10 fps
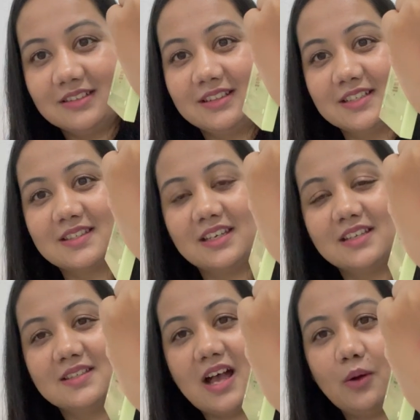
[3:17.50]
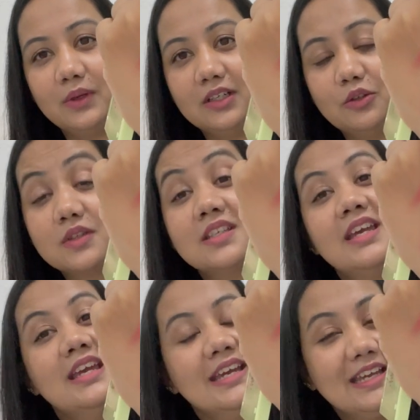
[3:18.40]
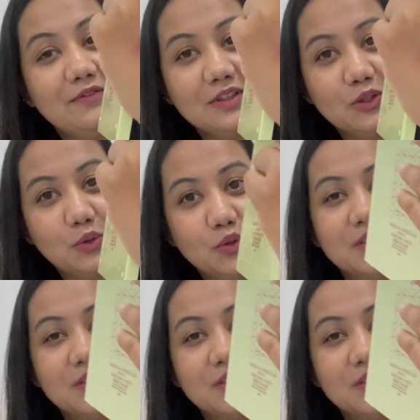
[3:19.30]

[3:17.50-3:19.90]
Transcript: this is how it looks. Even though